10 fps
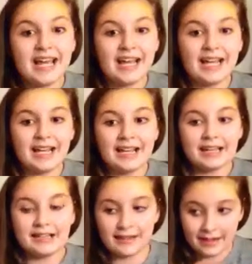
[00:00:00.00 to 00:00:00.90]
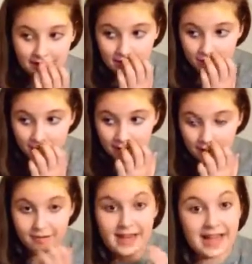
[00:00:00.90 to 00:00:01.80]
and the next morning you
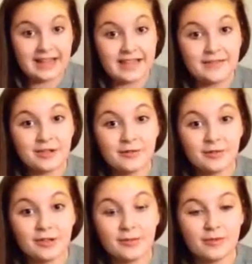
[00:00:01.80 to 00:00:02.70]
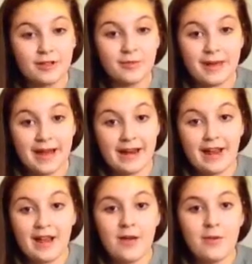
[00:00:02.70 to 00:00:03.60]
can't leave your room or your bed
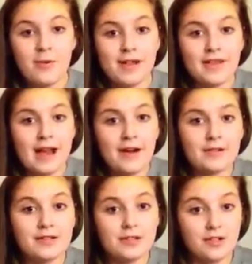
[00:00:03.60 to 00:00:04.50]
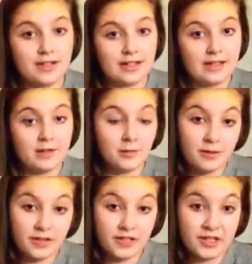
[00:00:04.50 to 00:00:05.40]
without drinking
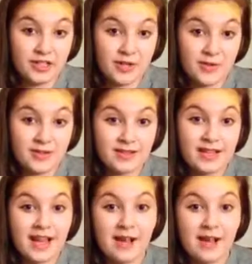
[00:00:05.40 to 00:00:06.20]
orange juice,